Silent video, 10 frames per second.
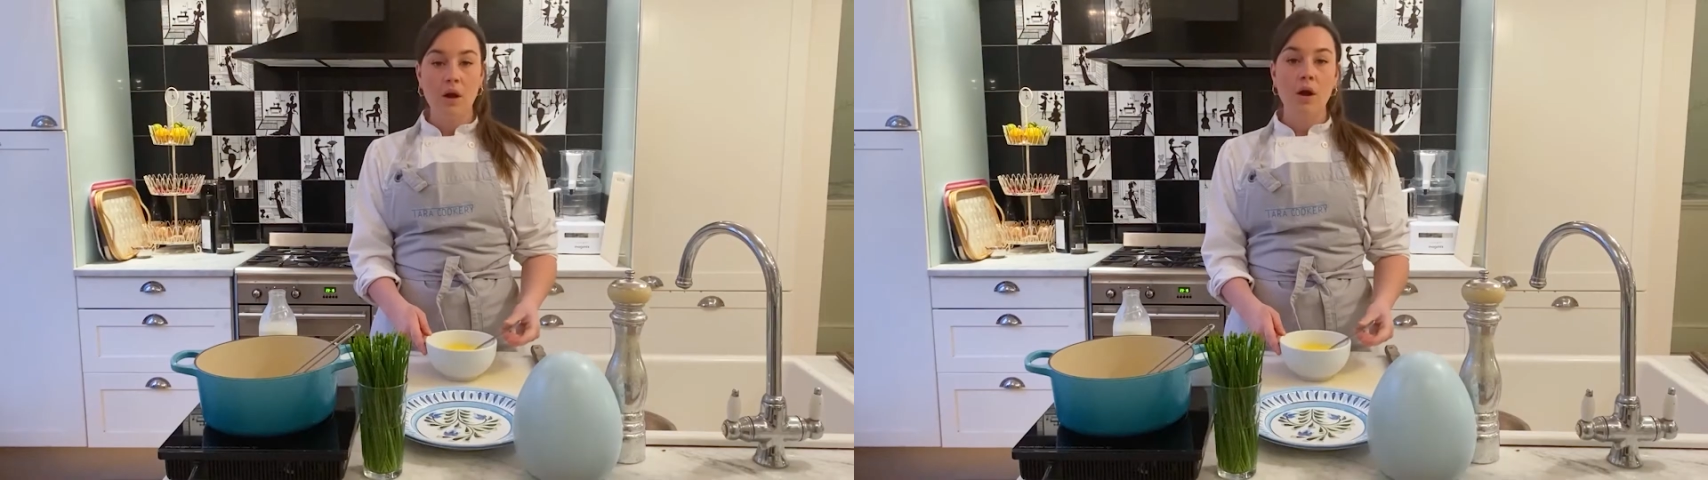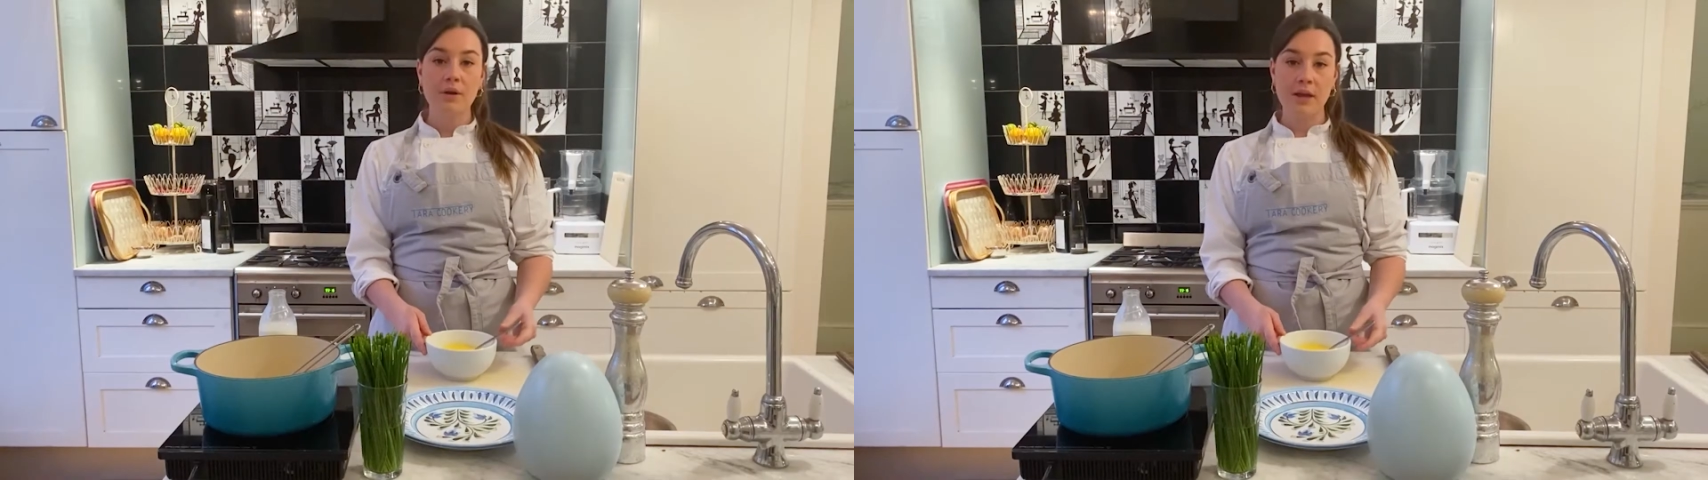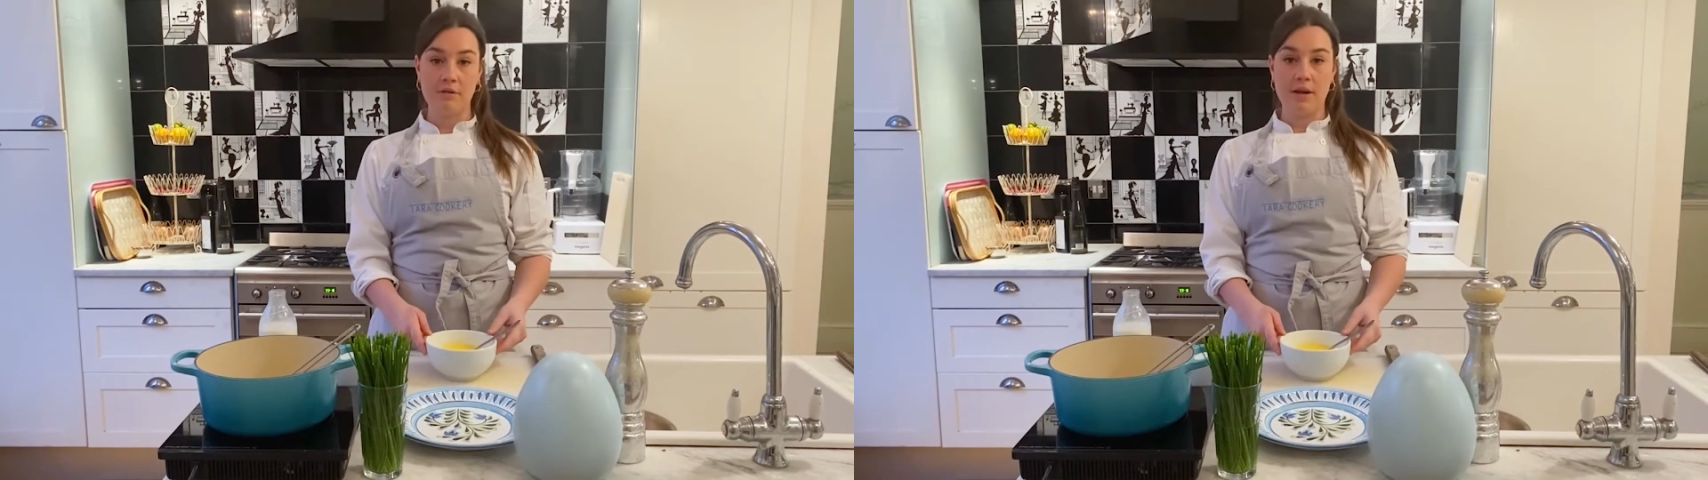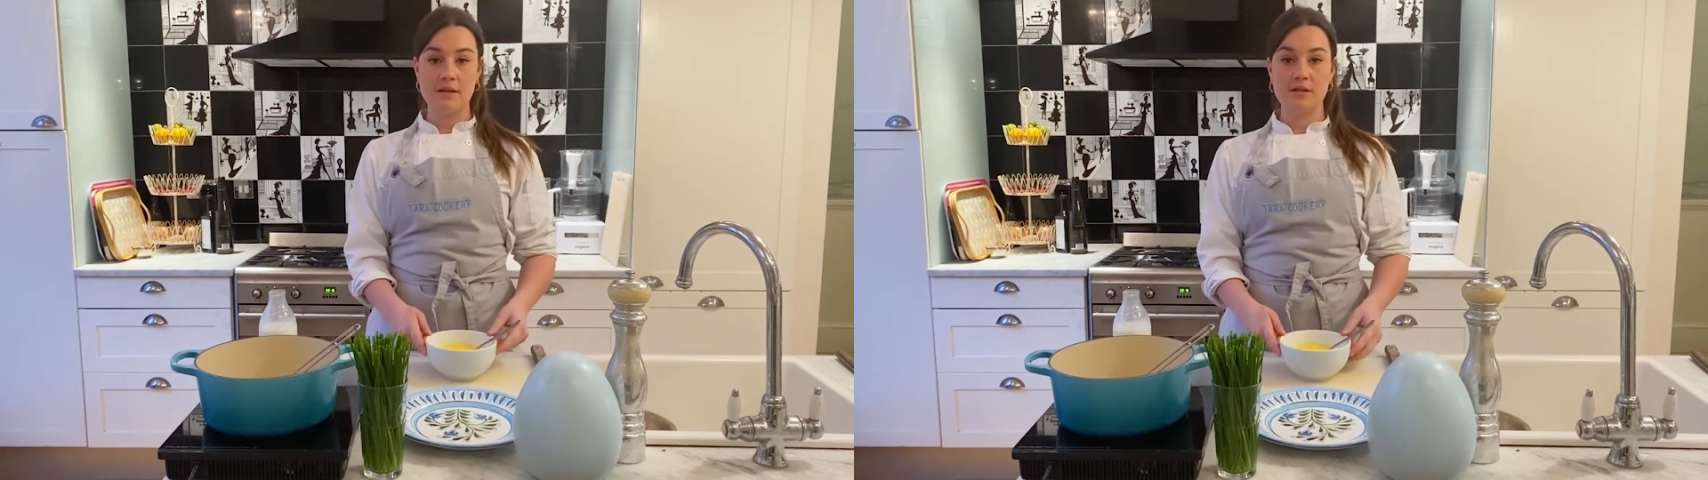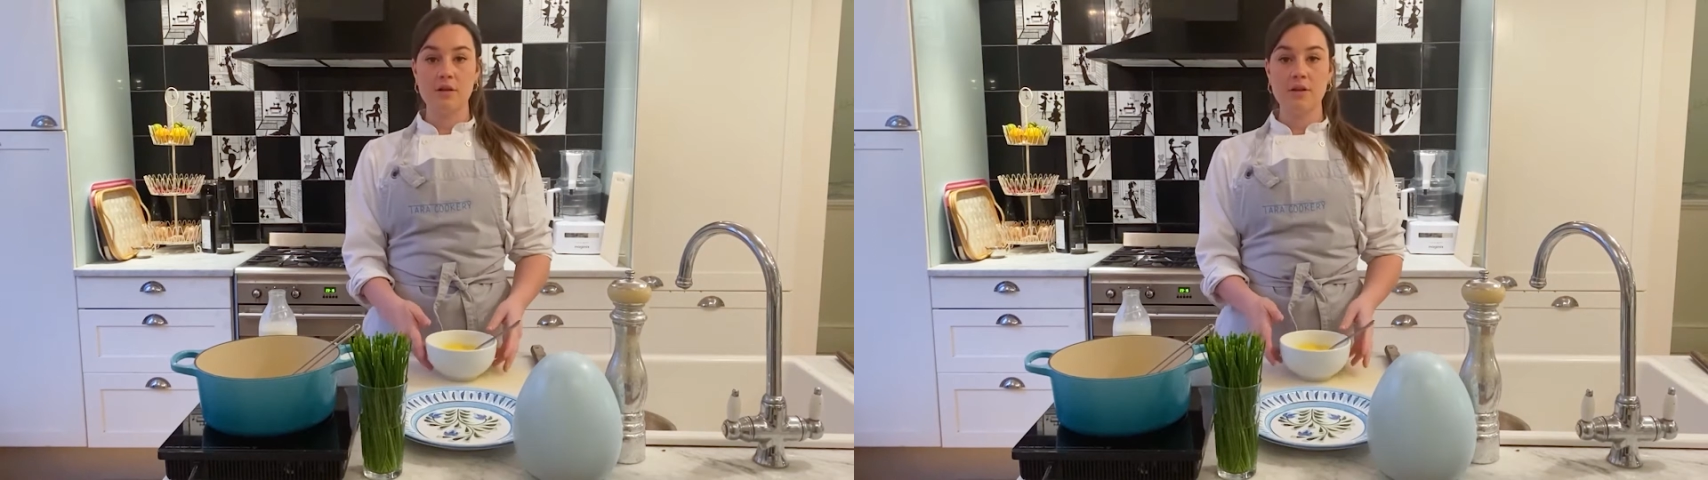Okay, great,
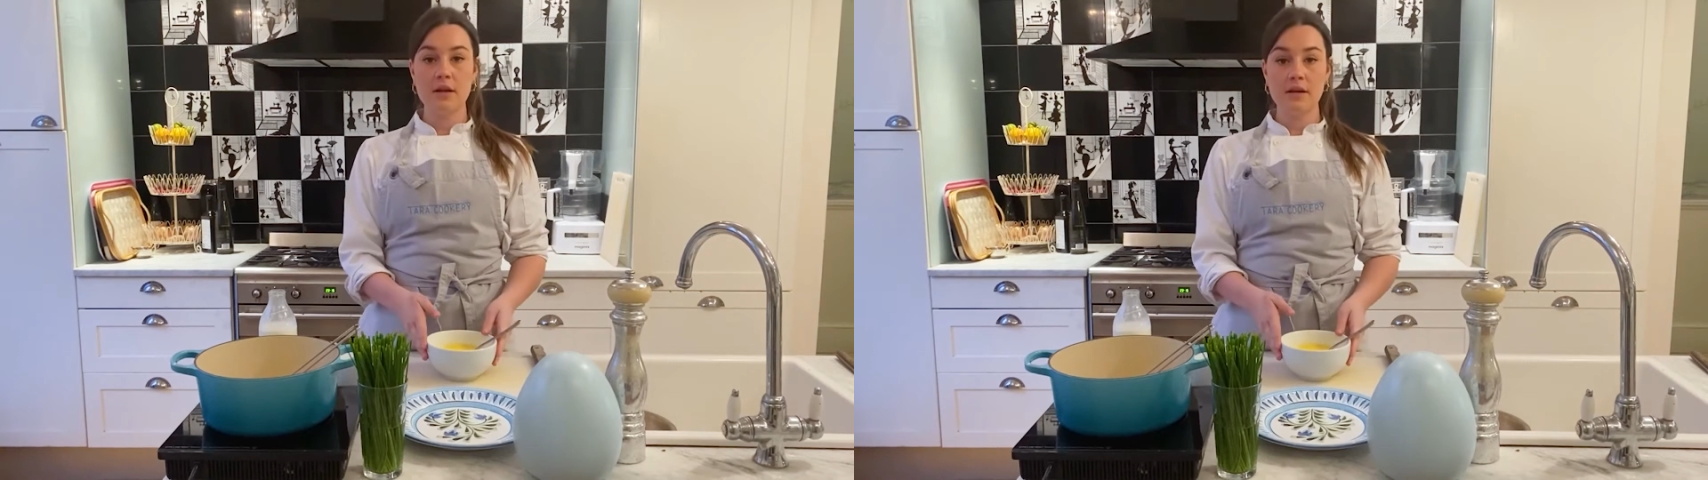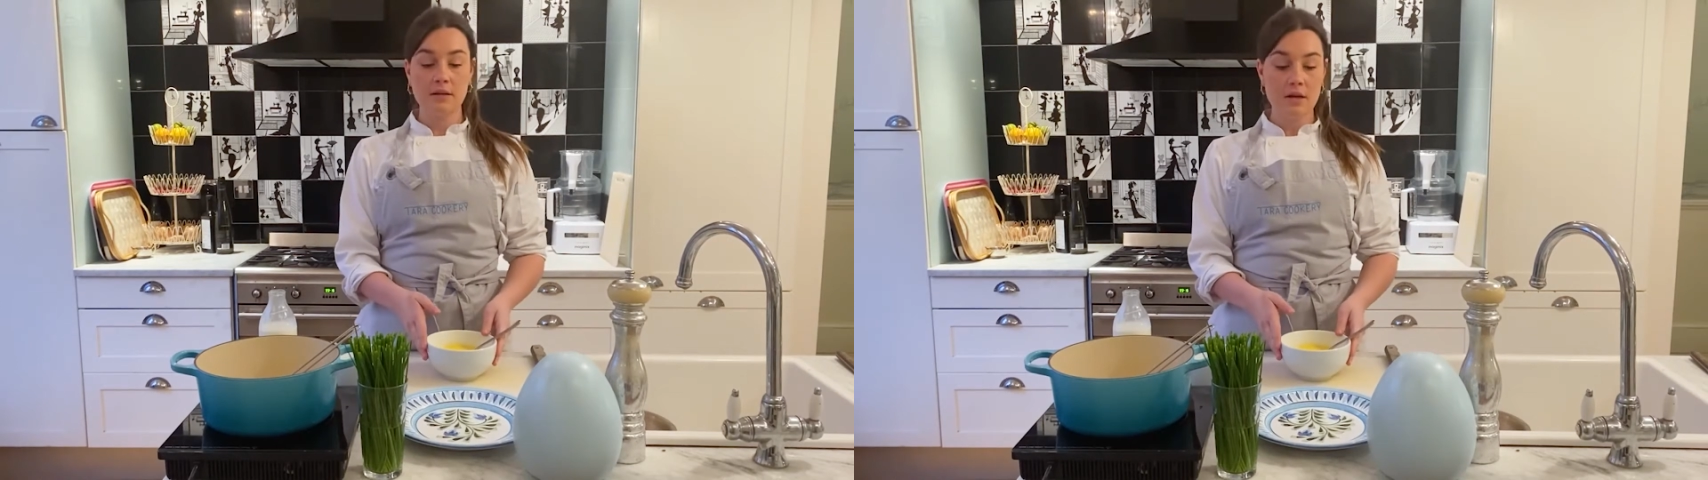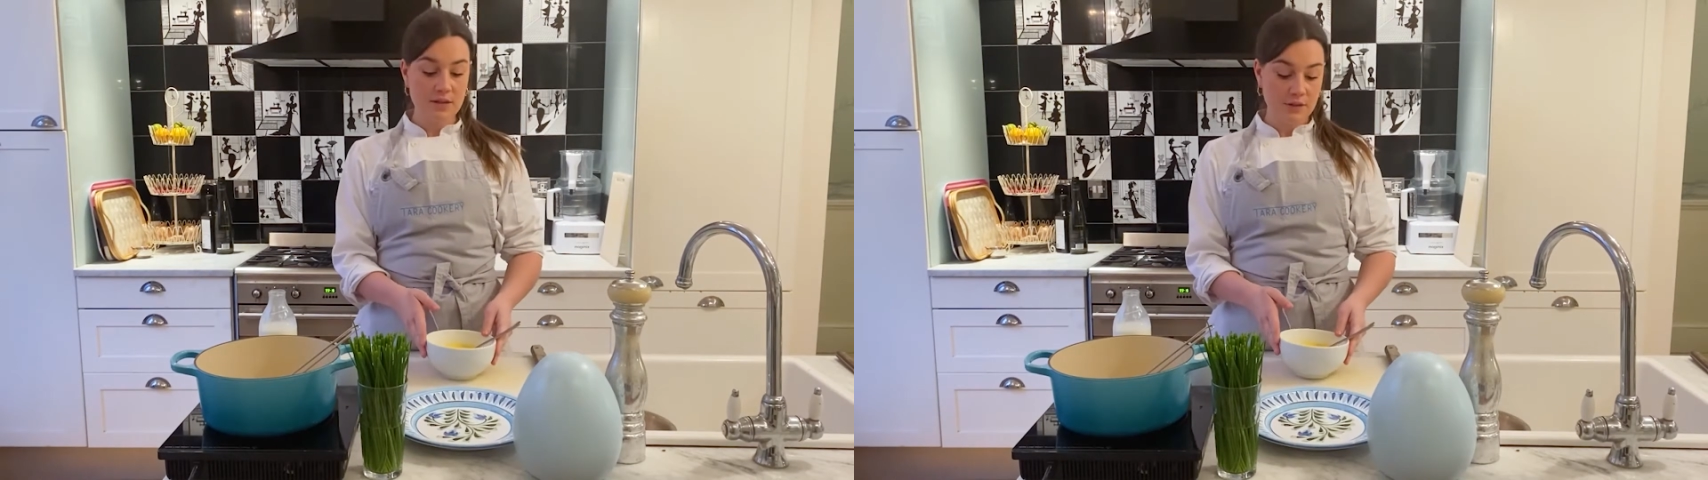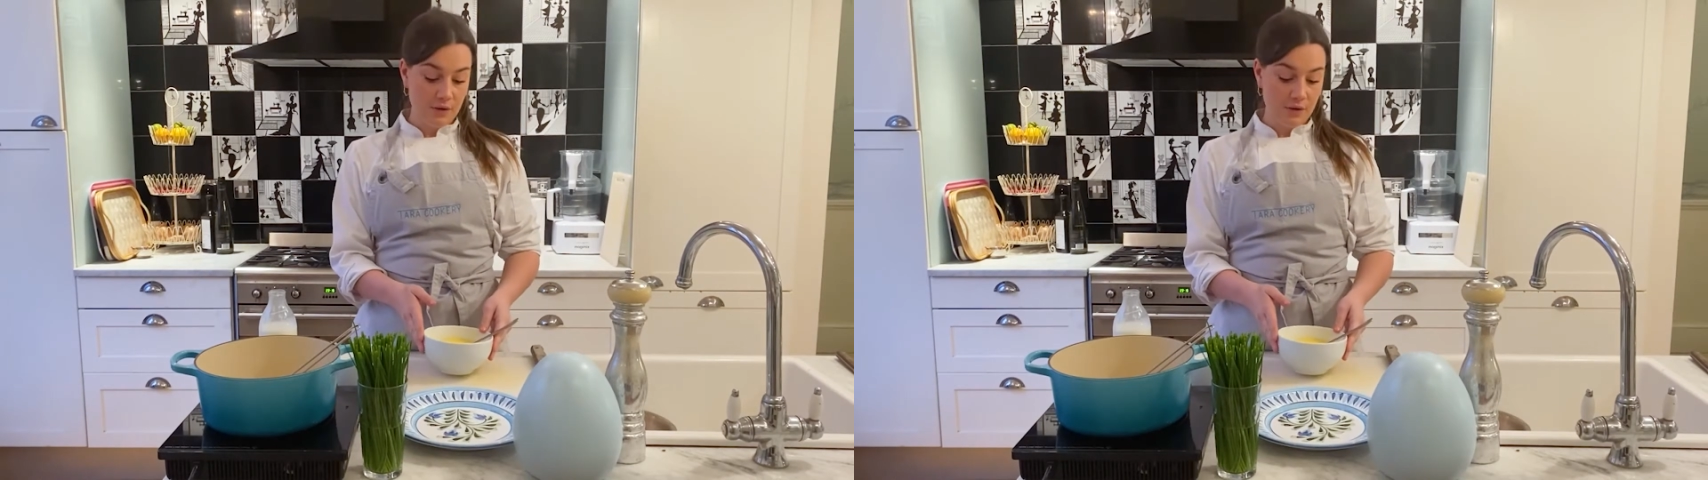so the last